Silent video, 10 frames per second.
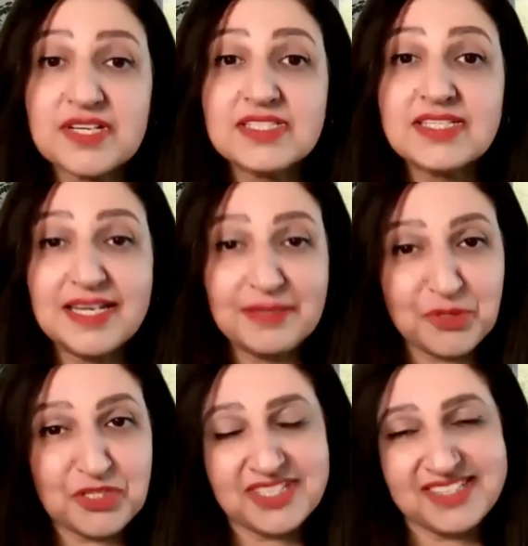trust and
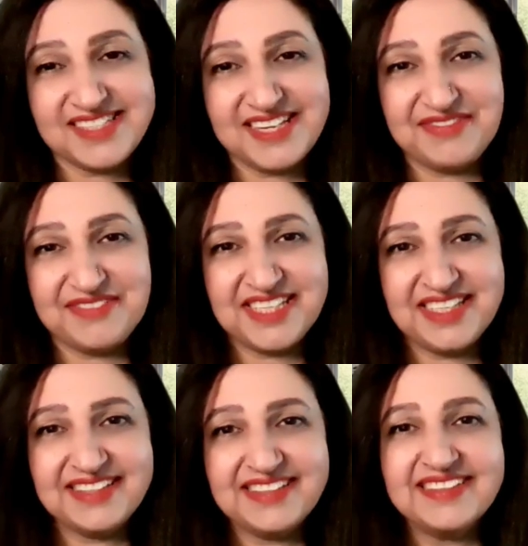emotional
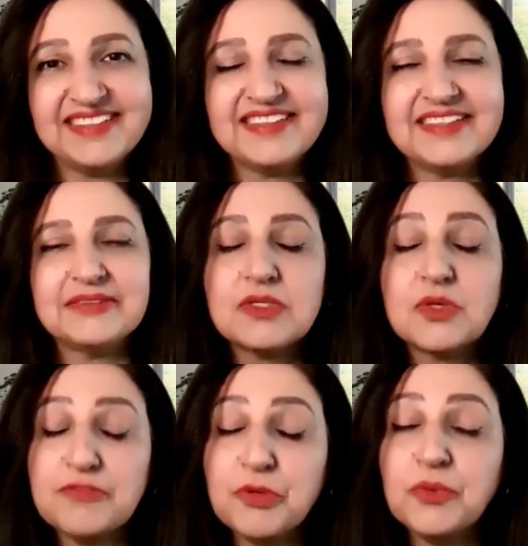safety.
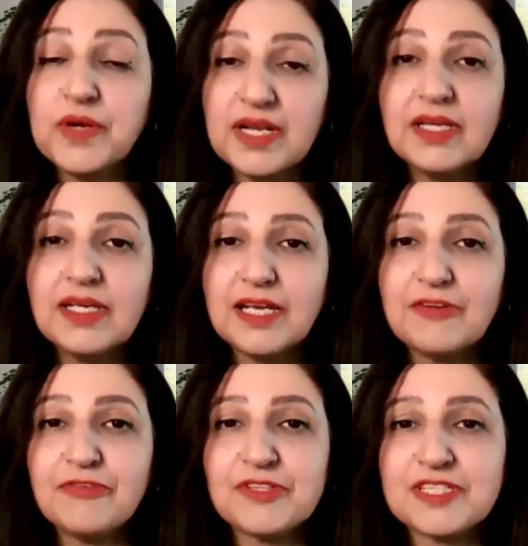So, if you really
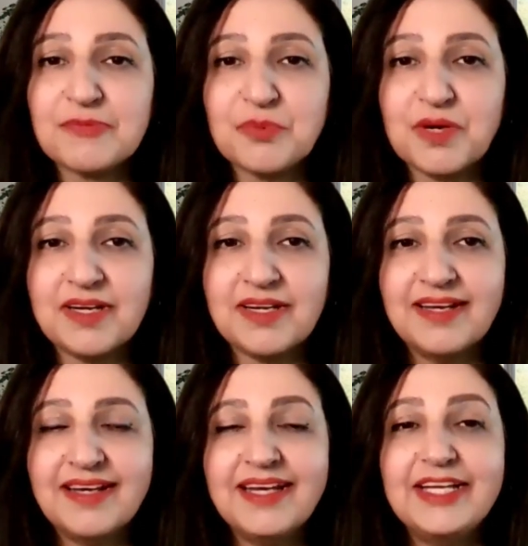care for someone,
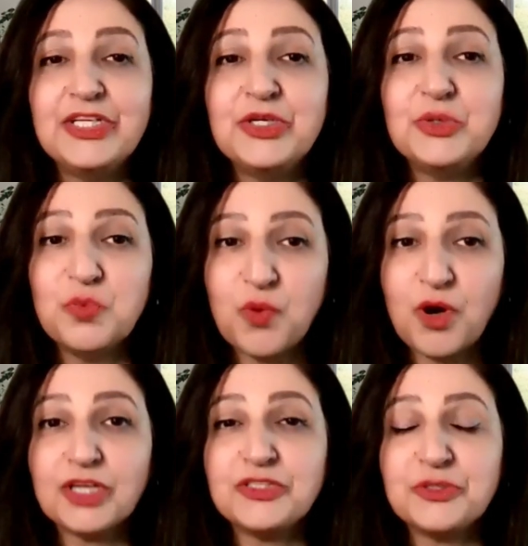you
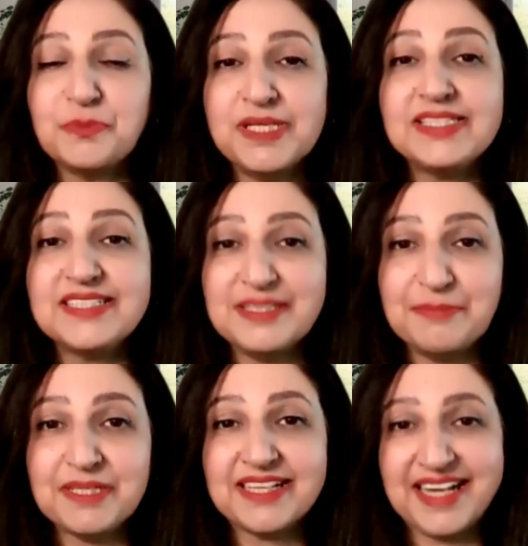want to build a
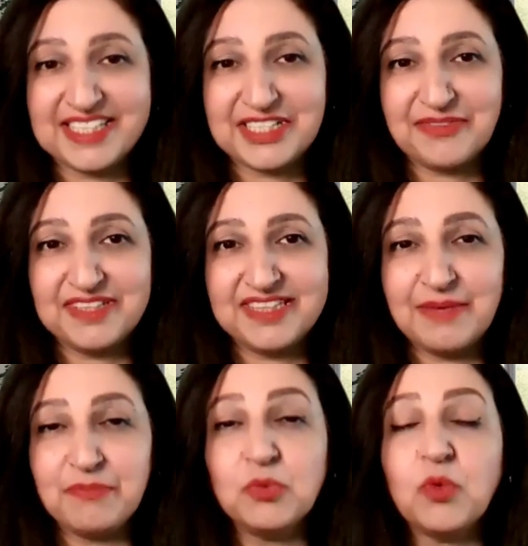deeper connection with
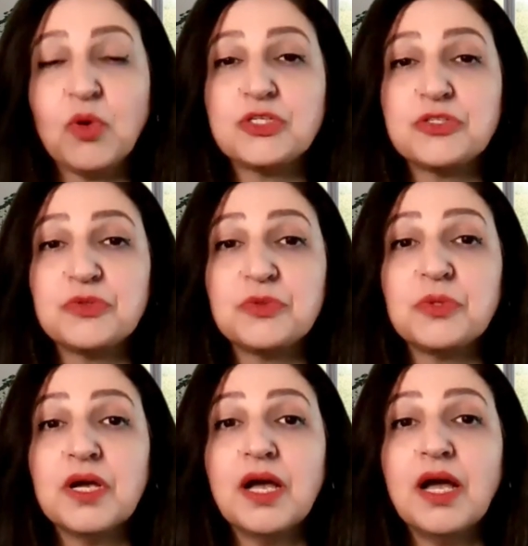them. You want
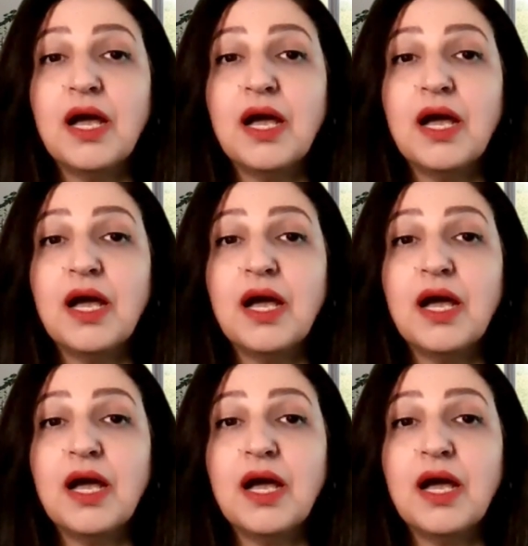to